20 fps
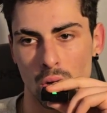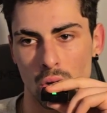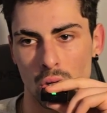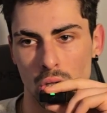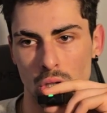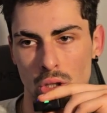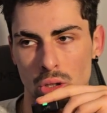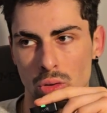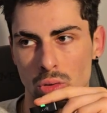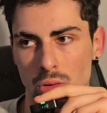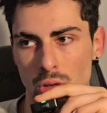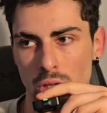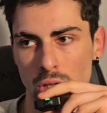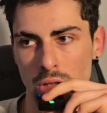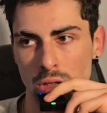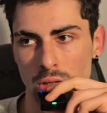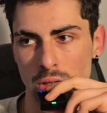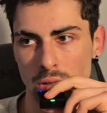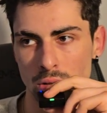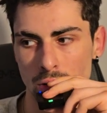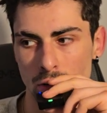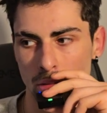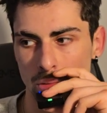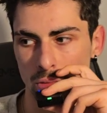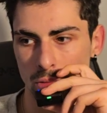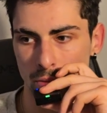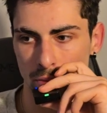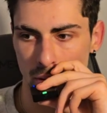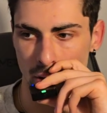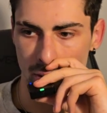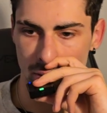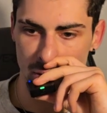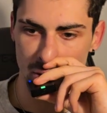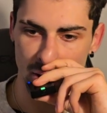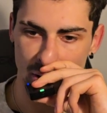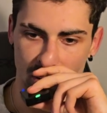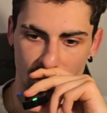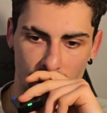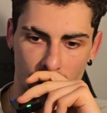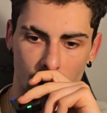You need to be able
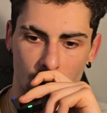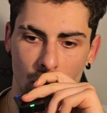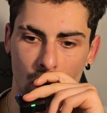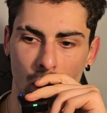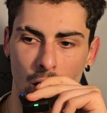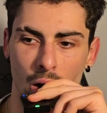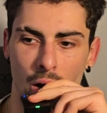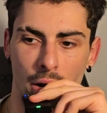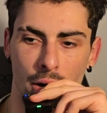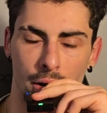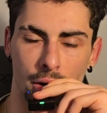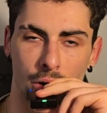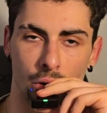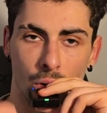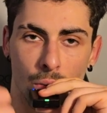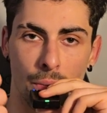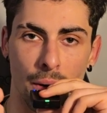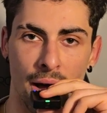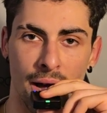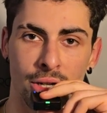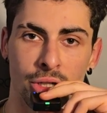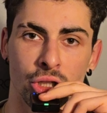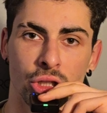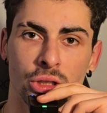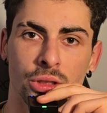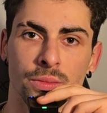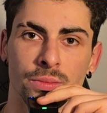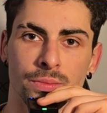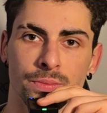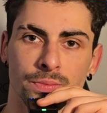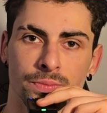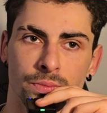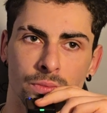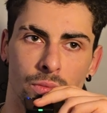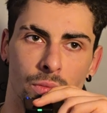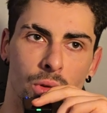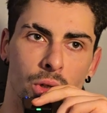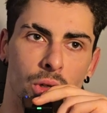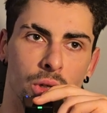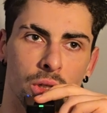to work on your passion.
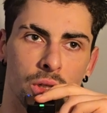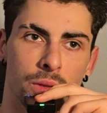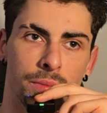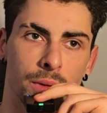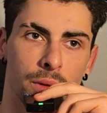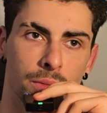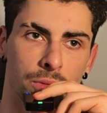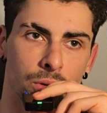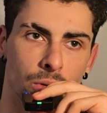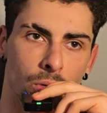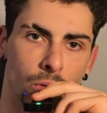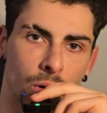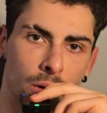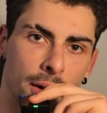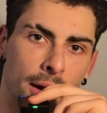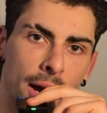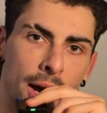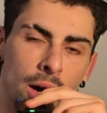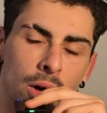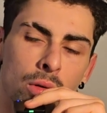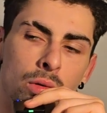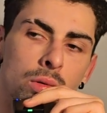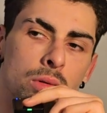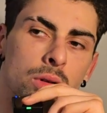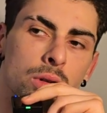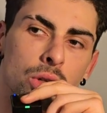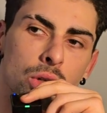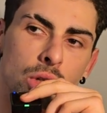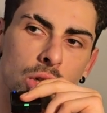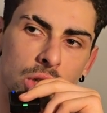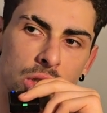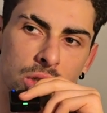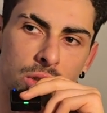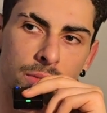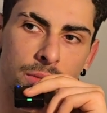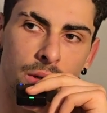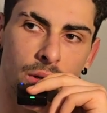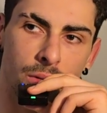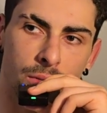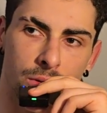You need to be able to work out. You need to
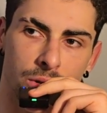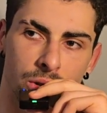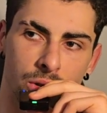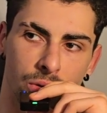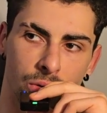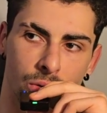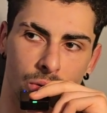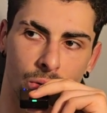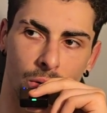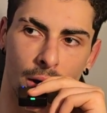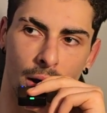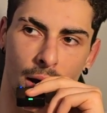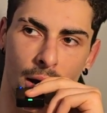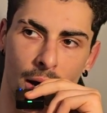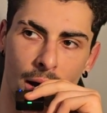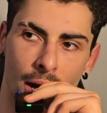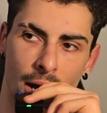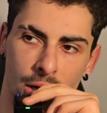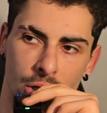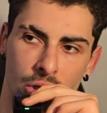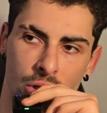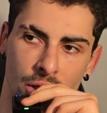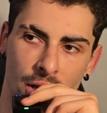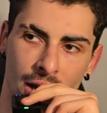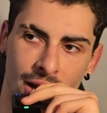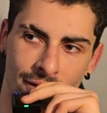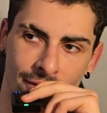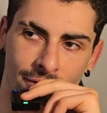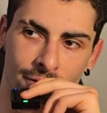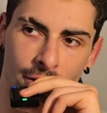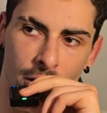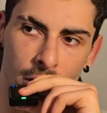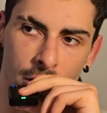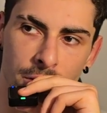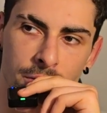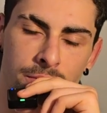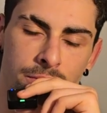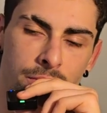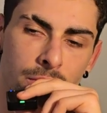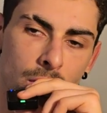be able to actually have
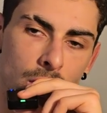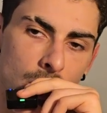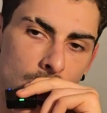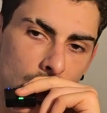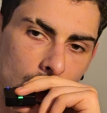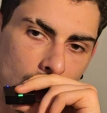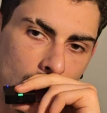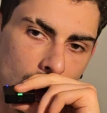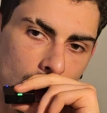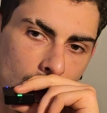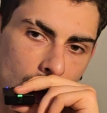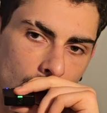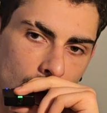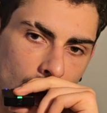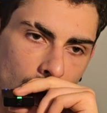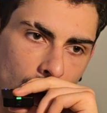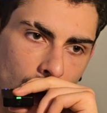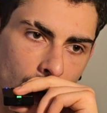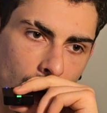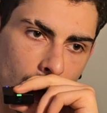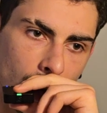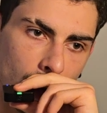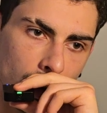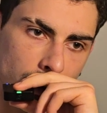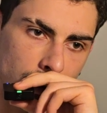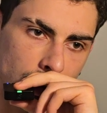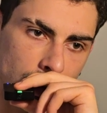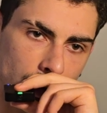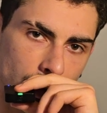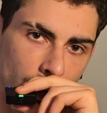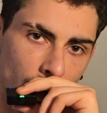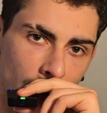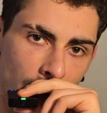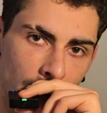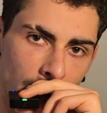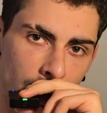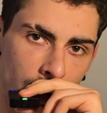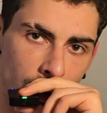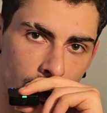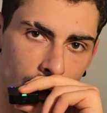fun. So
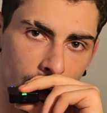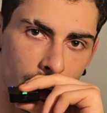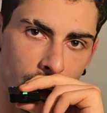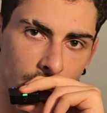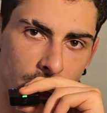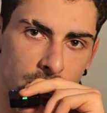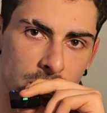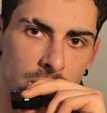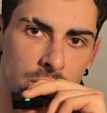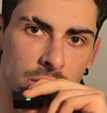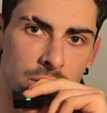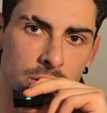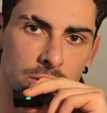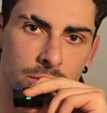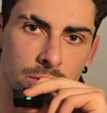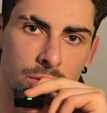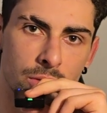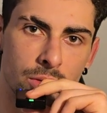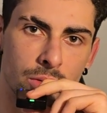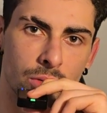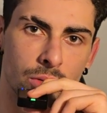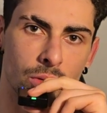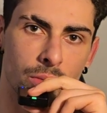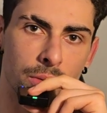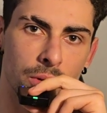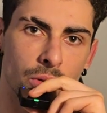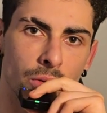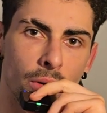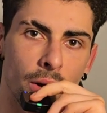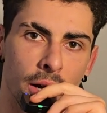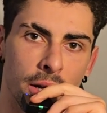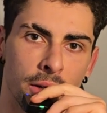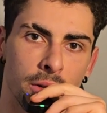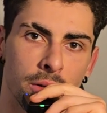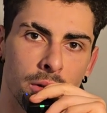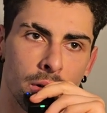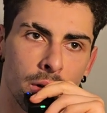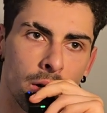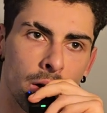trying new things would be great.